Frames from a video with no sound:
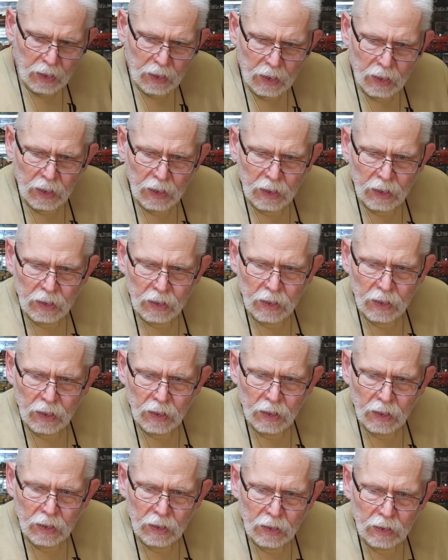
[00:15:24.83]
and
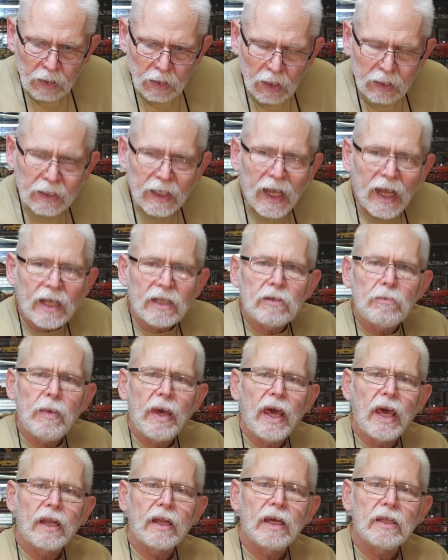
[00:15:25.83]
Dan the
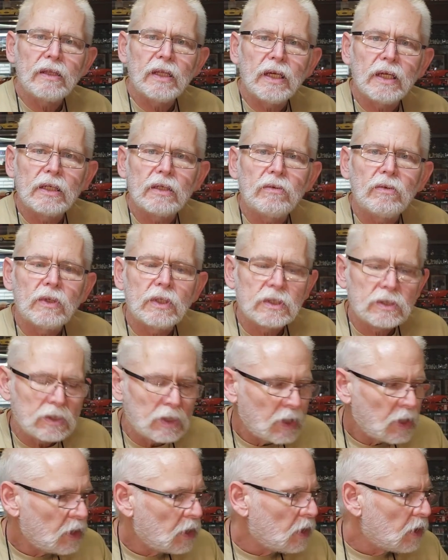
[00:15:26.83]
Man, I think it was.
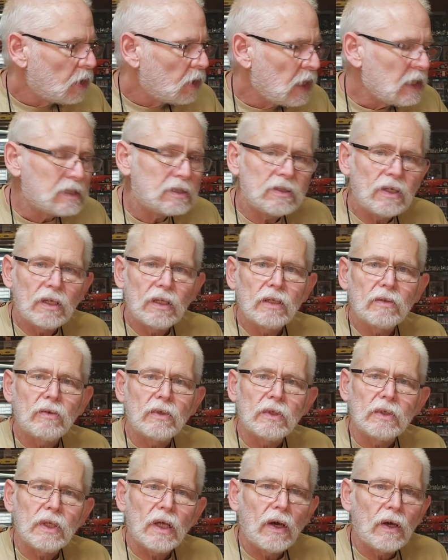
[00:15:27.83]
He's another
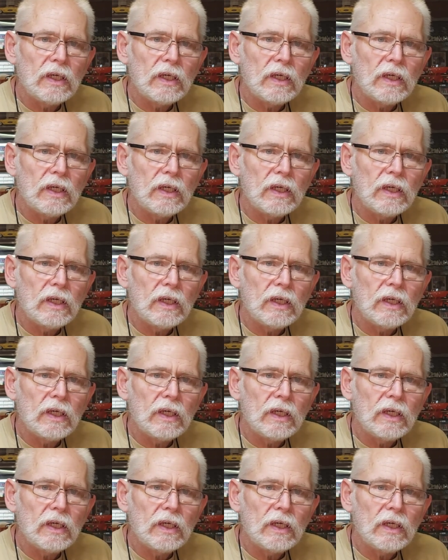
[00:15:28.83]
one. Yeah,